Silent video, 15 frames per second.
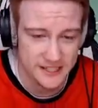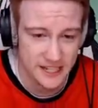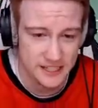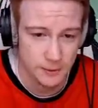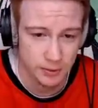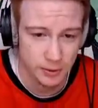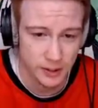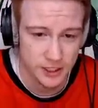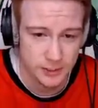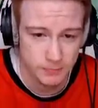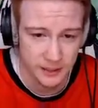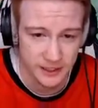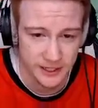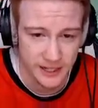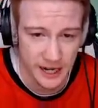That's a push,
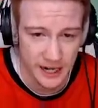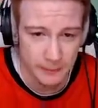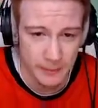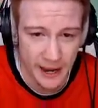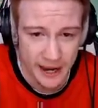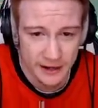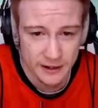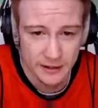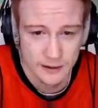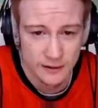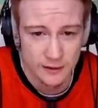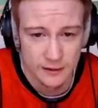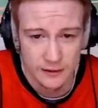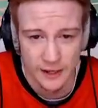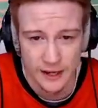but you got it back.
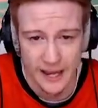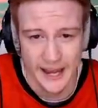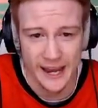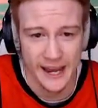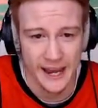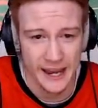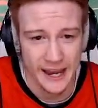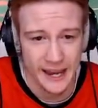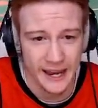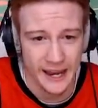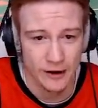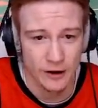Hey,